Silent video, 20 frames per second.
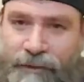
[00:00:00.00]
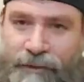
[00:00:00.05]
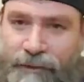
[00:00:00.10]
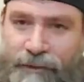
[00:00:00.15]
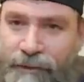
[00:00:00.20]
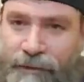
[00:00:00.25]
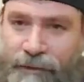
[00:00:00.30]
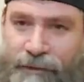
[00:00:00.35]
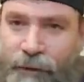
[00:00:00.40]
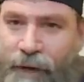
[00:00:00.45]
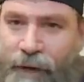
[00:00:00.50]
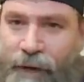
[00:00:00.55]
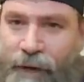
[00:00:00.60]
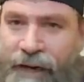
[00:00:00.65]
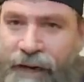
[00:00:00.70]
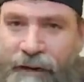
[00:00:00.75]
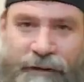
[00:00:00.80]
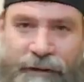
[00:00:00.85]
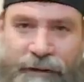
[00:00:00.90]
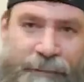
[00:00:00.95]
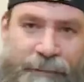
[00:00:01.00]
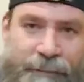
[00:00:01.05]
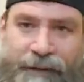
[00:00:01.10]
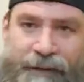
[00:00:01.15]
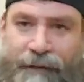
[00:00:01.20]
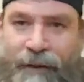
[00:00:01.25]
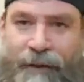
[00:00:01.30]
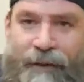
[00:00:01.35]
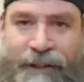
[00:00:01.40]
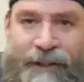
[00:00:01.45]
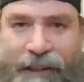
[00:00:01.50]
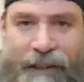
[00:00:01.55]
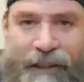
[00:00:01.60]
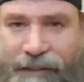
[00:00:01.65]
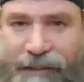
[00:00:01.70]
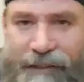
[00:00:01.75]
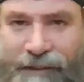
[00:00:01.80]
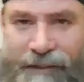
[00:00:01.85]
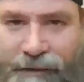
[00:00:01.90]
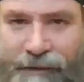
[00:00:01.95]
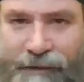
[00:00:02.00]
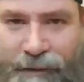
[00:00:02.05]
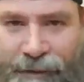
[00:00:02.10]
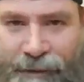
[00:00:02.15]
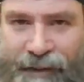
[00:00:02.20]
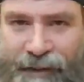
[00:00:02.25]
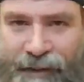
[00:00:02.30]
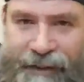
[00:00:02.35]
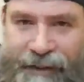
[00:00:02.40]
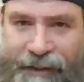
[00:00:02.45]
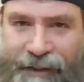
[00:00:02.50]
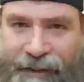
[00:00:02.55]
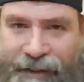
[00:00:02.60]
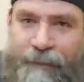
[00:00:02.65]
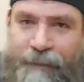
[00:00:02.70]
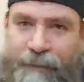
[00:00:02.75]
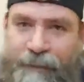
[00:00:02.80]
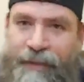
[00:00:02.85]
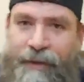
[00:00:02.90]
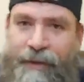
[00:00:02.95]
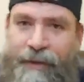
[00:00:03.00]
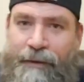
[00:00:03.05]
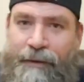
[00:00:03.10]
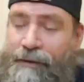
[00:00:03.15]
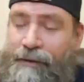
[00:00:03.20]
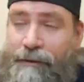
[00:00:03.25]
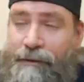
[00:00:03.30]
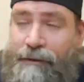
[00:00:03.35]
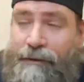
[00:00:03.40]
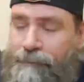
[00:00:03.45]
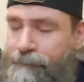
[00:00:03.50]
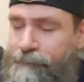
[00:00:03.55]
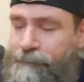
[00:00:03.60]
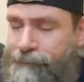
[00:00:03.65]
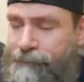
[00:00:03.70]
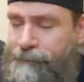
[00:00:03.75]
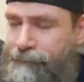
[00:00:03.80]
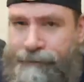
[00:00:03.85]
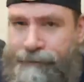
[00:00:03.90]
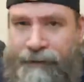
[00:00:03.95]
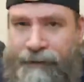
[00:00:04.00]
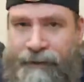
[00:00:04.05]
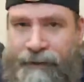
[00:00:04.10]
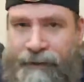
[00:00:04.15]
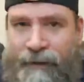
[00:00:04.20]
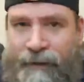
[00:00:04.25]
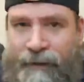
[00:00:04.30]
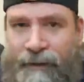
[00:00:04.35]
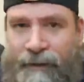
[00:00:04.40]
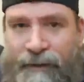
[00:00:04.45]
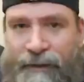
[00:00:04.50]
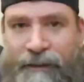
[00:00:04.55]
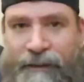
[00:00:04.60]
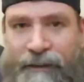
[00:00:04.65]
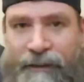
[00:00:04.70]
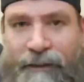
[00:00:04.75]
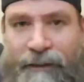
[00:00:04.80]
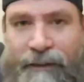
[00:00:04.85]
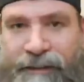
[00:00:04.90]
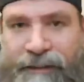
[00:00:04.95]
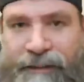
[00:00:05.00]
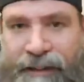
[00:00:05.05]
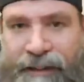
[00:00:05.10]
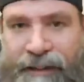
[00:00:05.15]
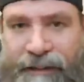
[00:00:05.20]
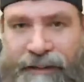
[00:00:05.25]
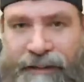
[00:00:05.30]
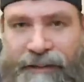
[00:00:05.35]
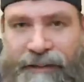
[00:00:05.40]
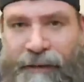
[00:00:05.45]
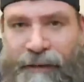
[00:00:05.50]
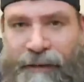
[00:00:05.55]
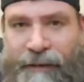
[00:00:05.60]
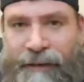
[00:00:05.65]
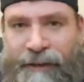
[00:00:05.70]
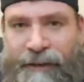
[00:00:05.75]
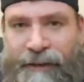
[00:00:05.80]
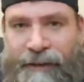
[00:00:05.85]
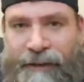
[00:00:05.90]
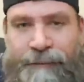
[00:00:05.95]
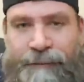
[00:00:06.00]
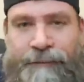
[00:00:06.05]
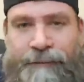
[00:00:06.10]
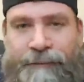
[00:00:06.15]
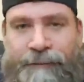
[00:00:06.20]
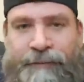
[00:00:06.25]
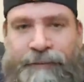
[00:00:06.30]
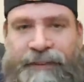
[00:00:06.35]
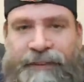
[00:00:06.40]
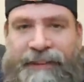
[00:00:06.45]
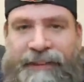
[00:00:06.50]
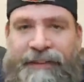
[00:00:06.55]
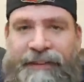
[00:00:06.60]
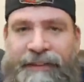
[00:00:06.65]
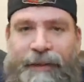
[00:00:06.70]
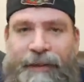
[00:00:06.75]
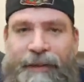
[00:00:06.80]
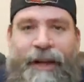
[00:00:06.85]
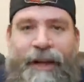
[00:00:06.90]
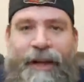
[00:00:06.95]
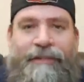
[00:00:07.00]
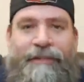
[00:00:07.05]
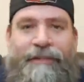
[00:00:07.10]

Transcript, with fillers: tray or something of Hershey Kisses or something like that with those. Those are pff, seriously so good. Seester wife.